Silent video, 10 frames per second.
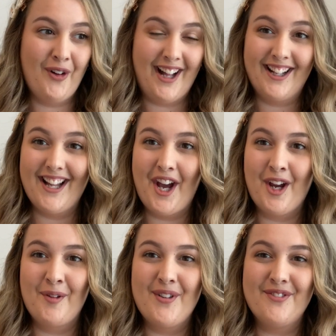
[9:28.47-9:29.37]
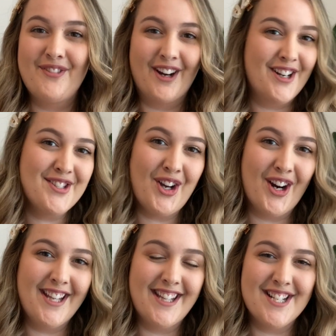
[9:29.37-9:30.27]
Well, I'm very
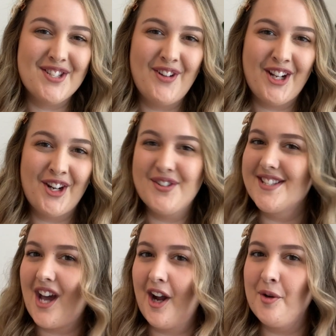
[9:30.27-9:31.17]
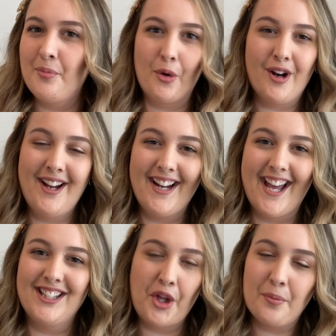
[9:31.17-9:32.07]
sorry that this video is kind of boring
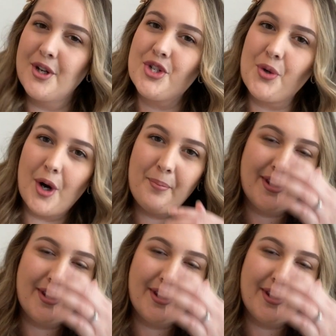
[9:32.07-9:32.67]
and a little bit short,